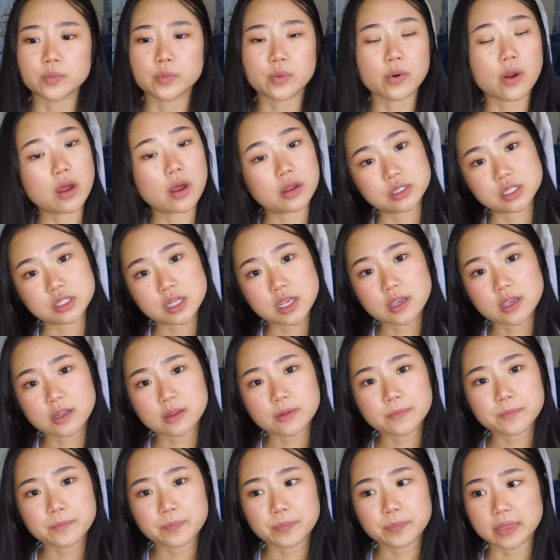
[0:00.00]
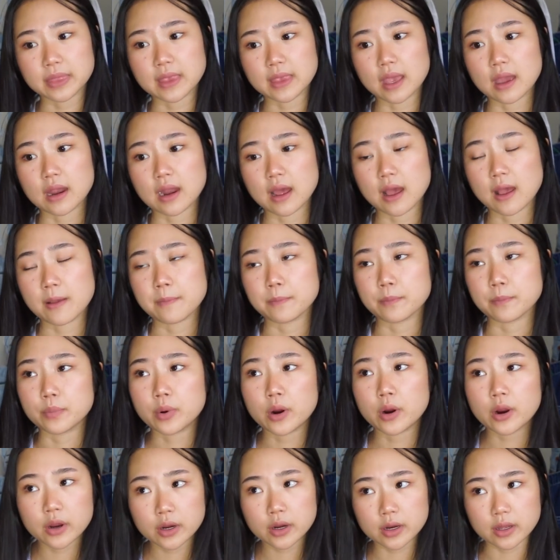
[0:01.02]
project that I'm
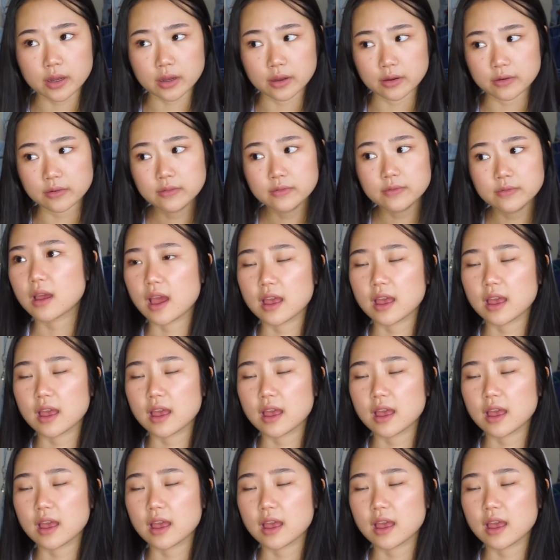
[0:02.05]
part of.